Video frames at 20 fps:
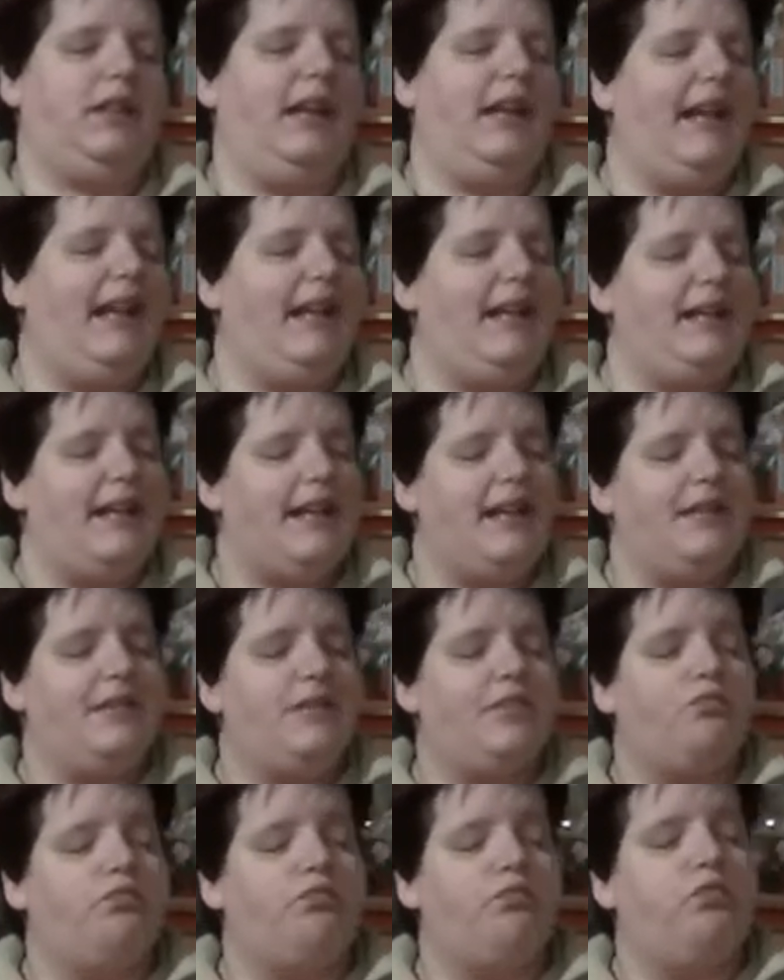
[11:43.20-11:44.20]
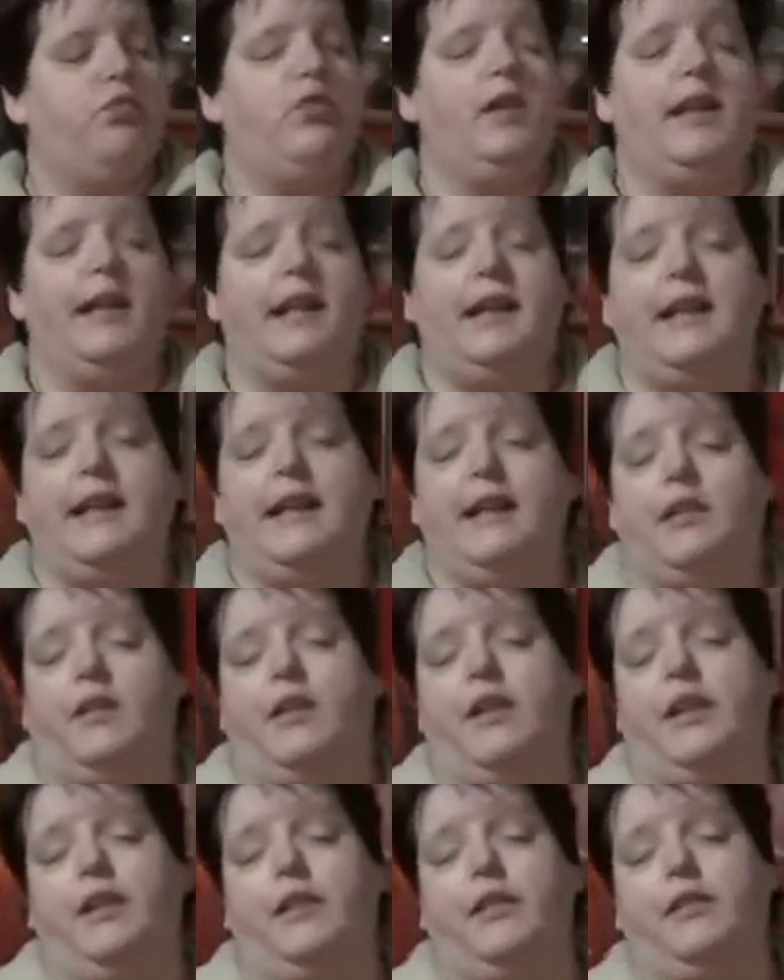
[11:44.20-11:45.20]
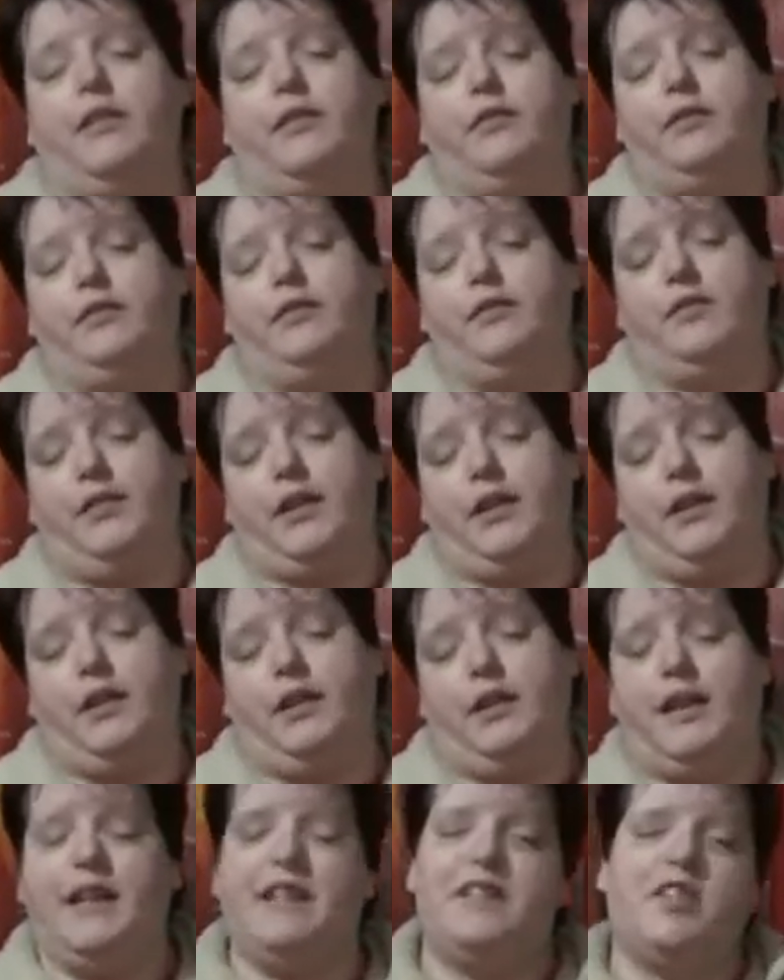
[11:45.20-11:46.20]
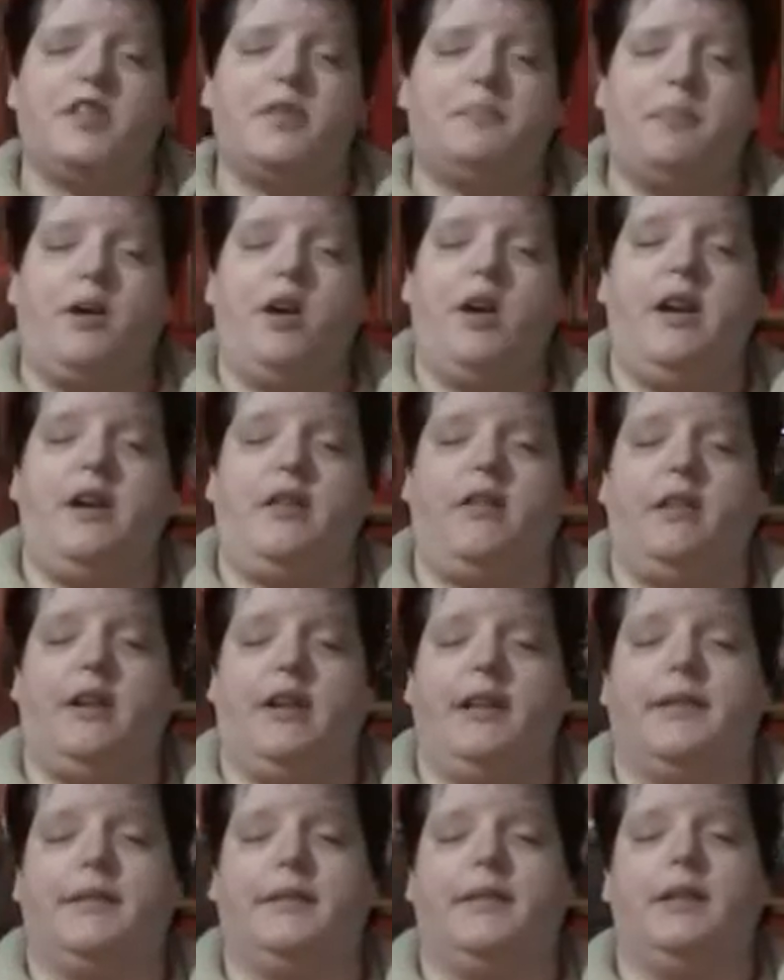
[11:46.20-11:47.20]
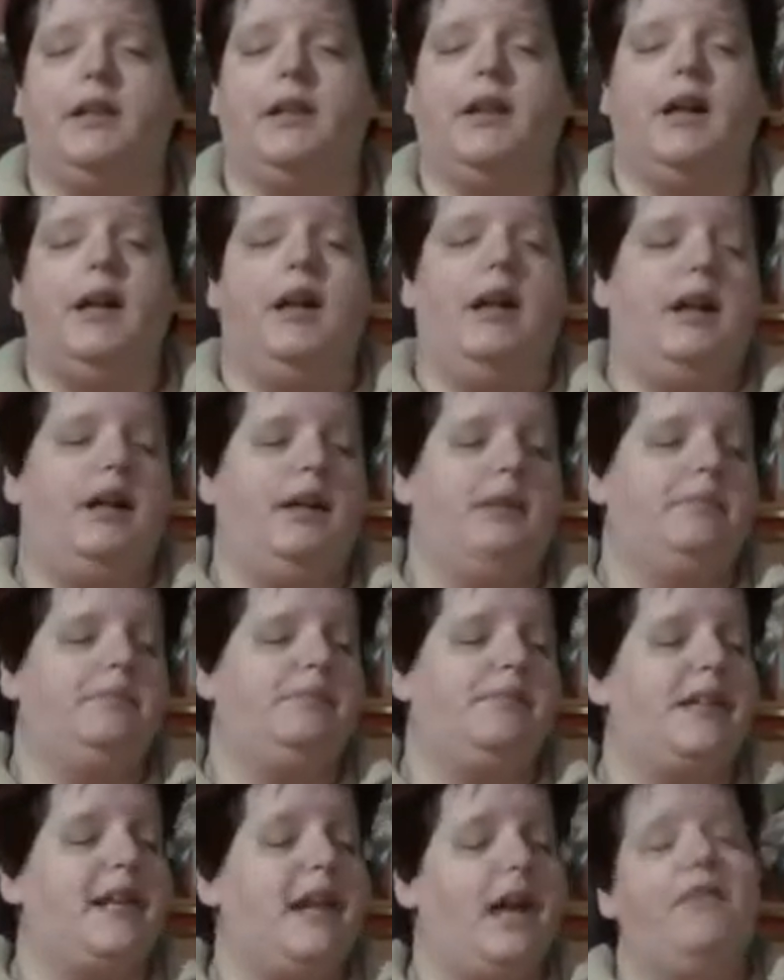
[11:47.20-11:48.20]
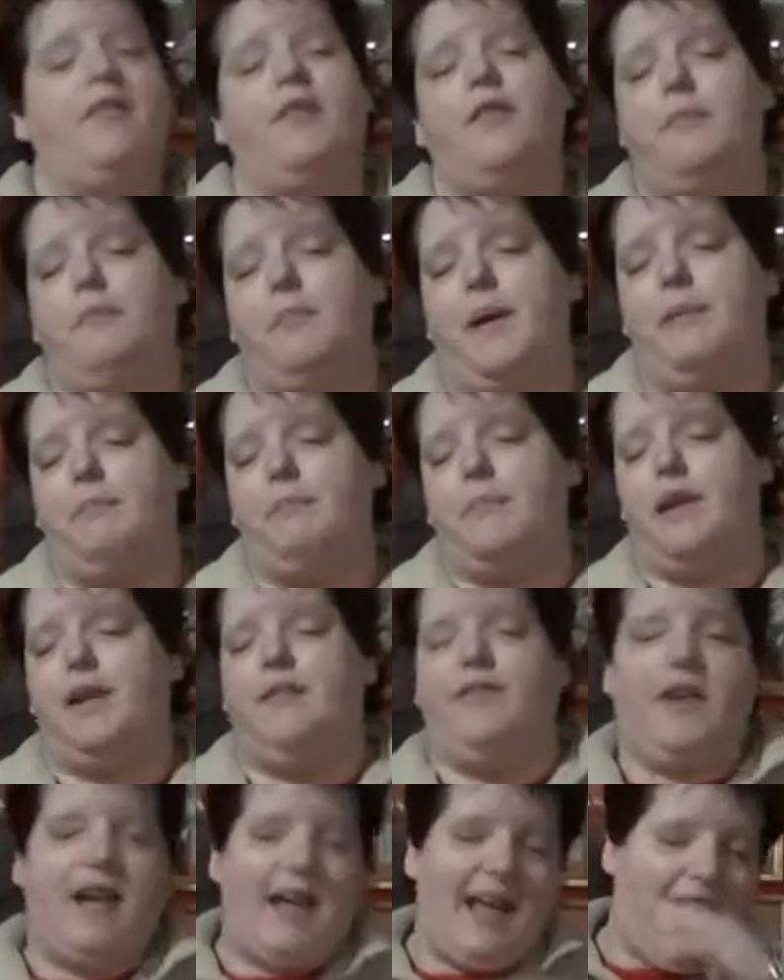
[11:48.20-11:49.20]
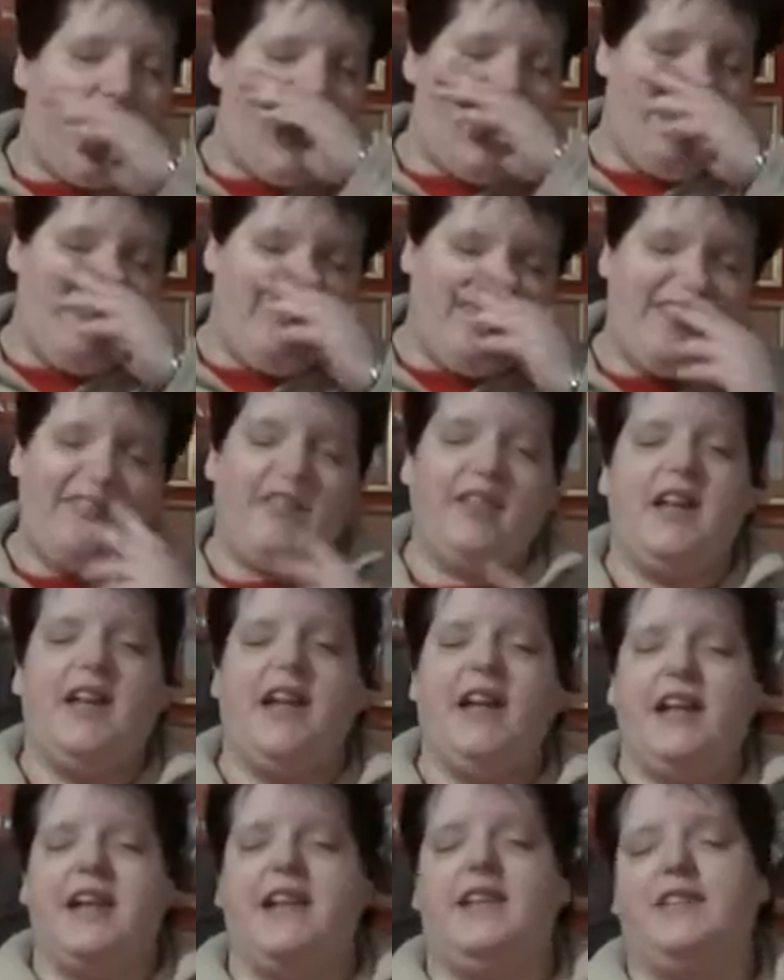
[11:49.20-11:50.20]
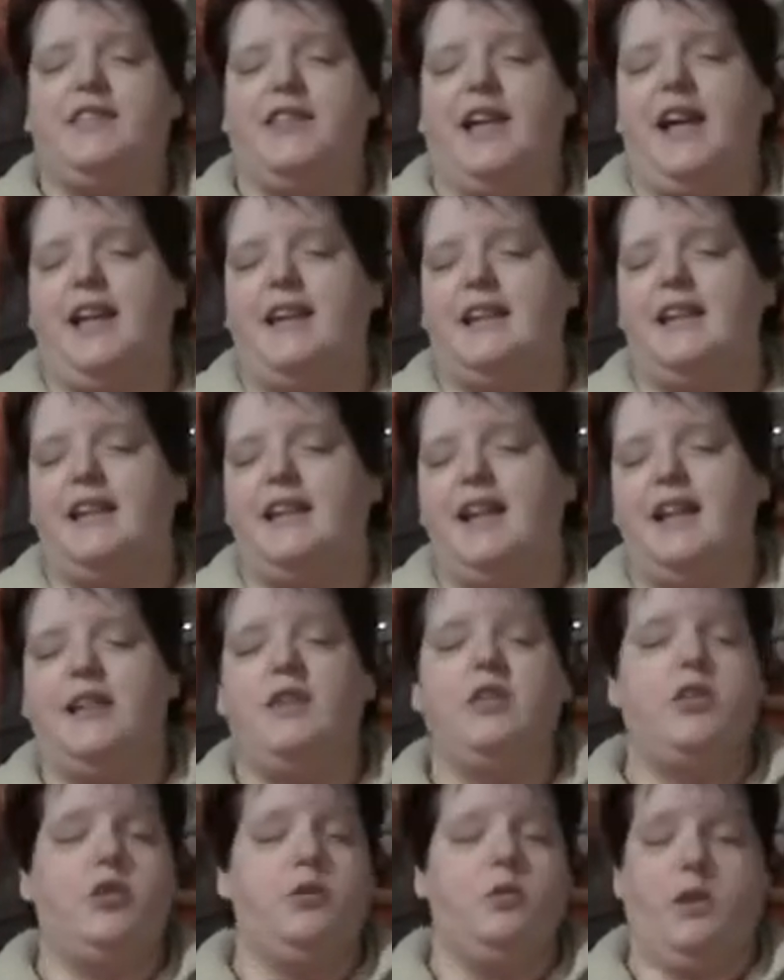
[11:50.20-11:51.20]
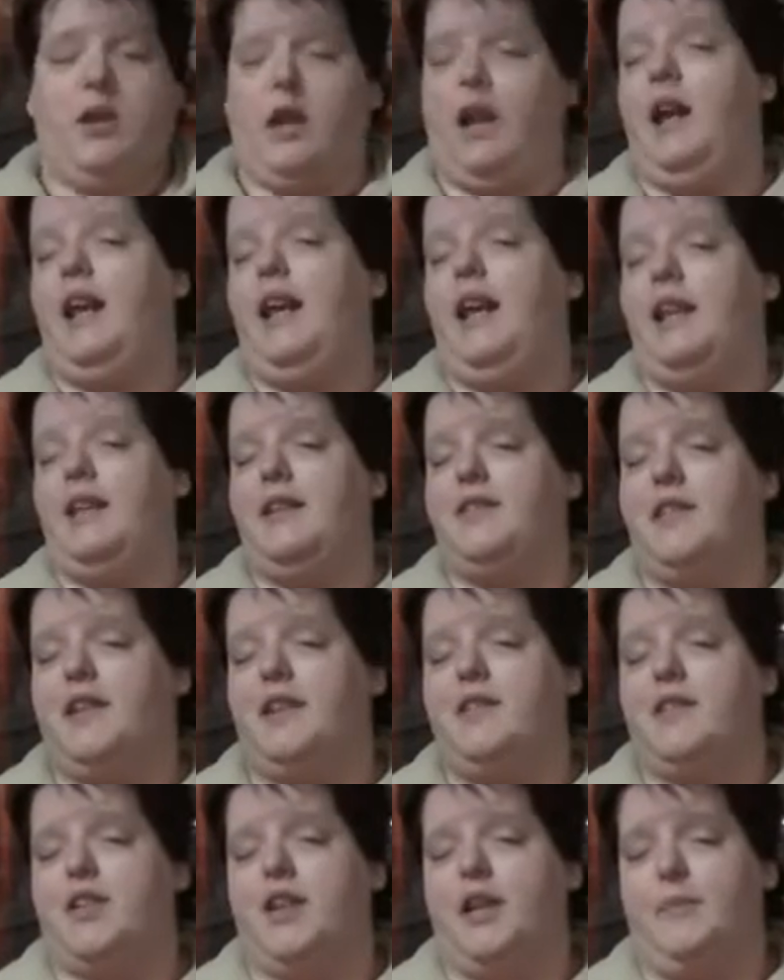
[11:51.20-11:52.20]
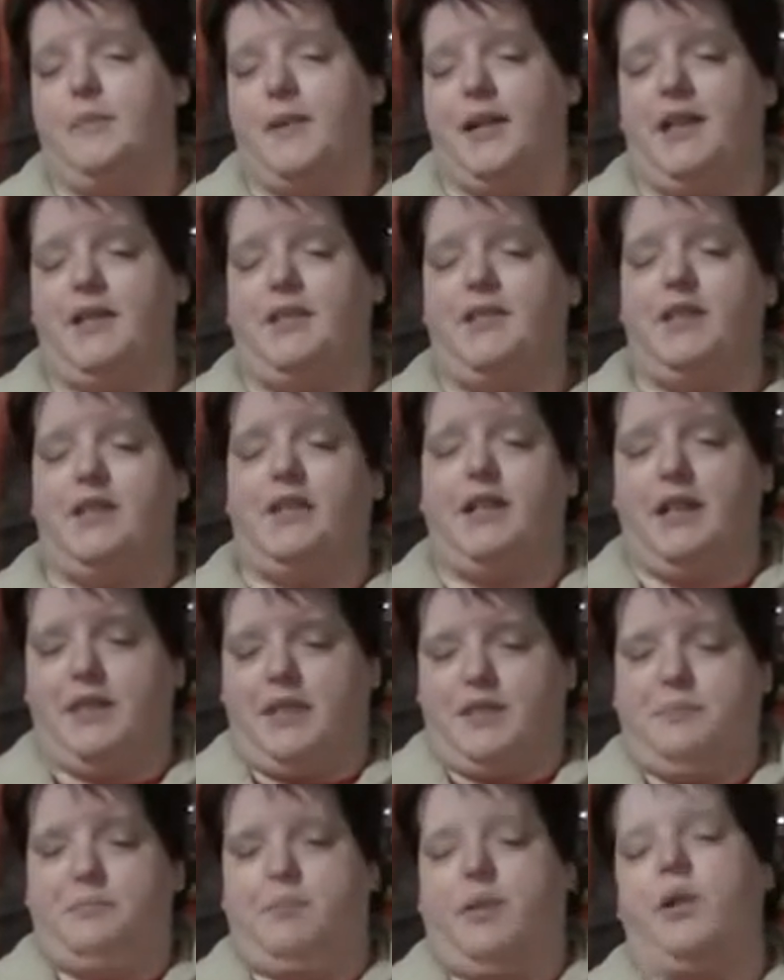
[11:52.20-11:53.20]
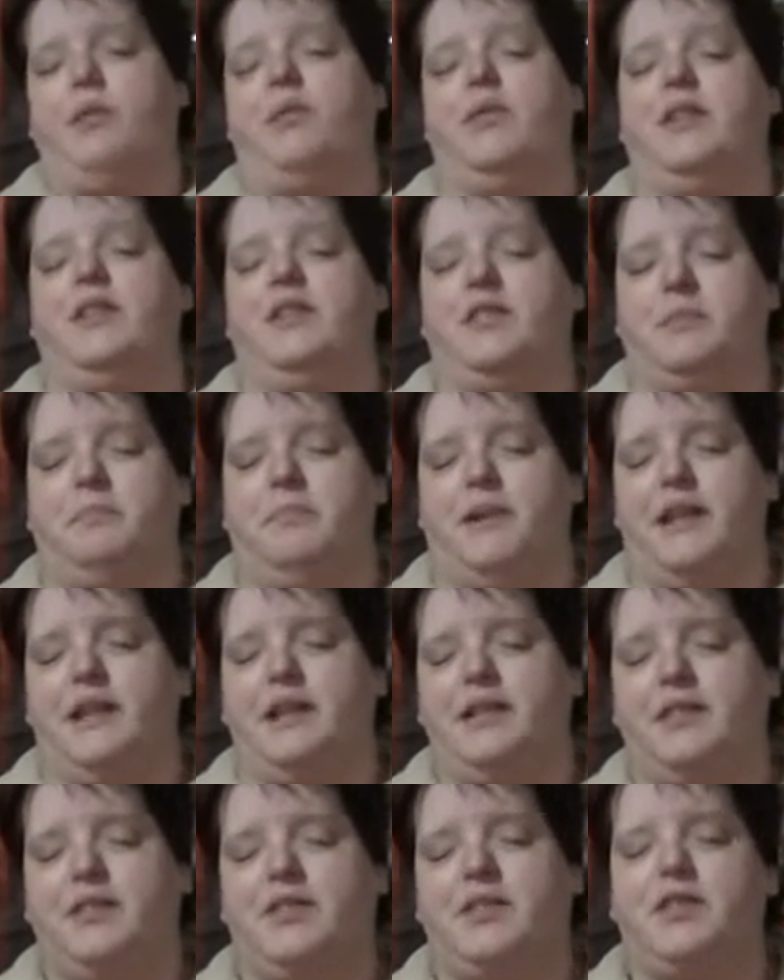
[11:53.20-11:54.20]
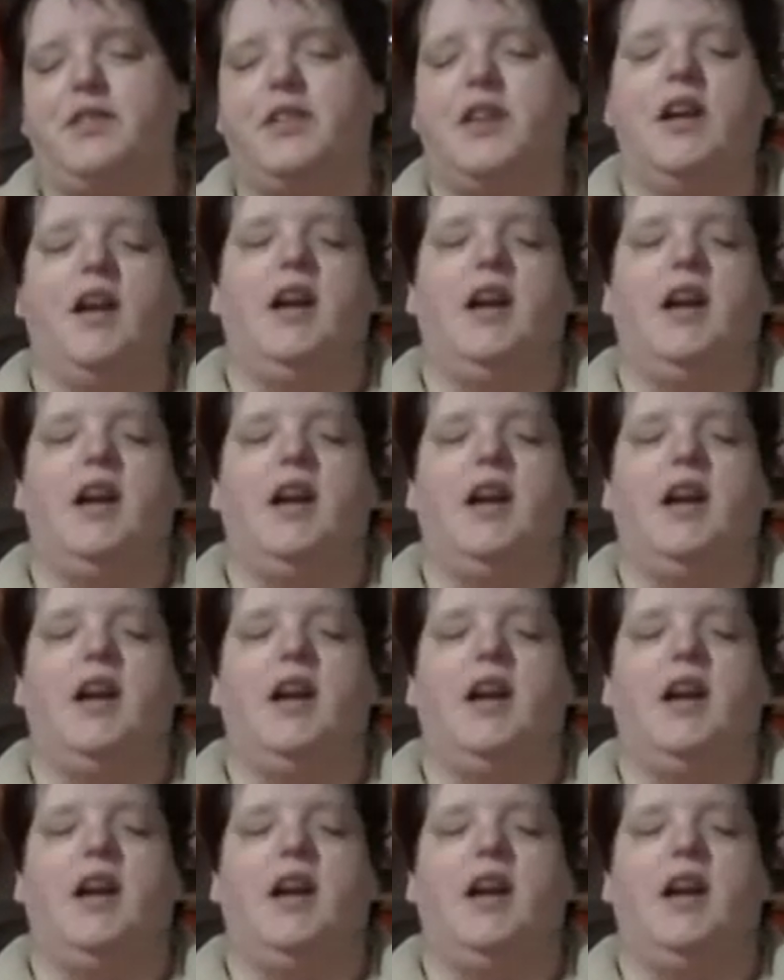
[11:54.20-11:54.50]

it's really kind of inspiring. The other pet peeve I have is at the end, you clearly see the Terminator explode into bits,